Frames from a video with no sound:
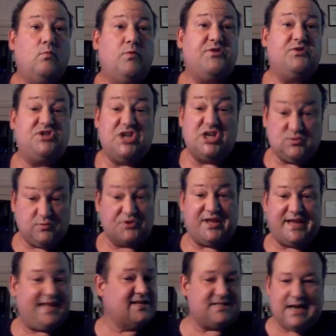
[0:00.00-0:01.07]
with
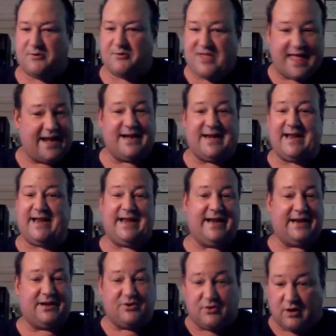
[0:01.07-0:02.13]
the kids, not with
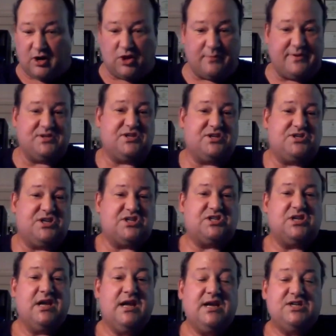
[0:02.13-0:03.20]
editing and doing all the music,
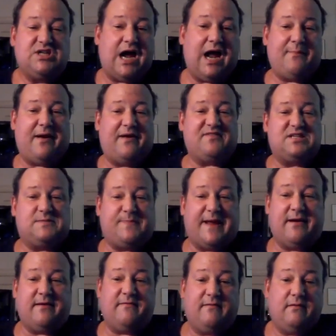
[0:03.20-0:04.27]
just time I've
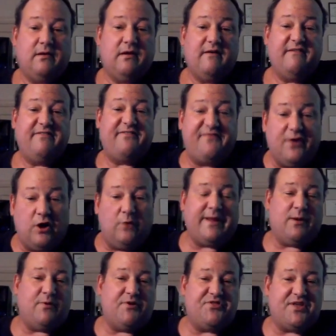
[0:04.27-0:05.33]
spent
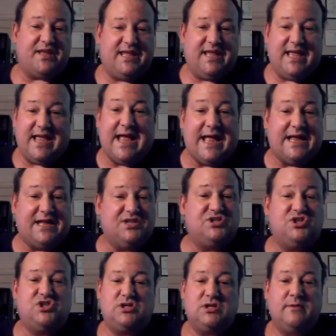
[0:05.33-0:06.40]
filming with the
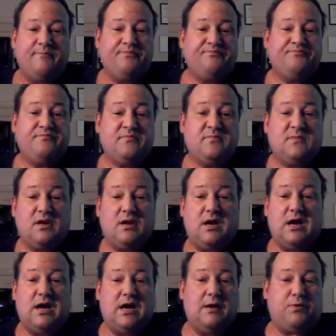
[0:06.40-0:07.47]
kids,
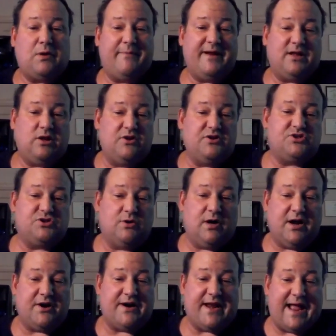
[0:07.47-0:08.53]
probably close to
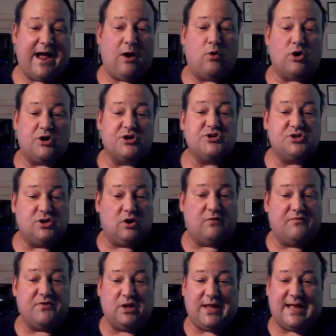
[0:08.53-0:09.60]
100 hours
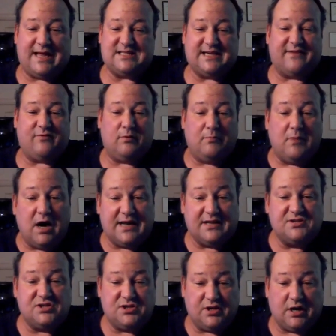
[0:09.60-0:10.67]
over the last several
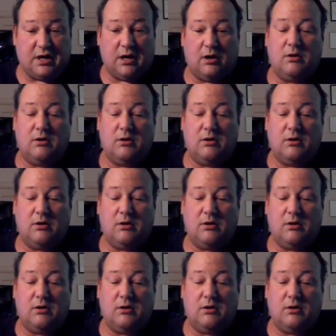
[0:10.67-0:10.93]
months,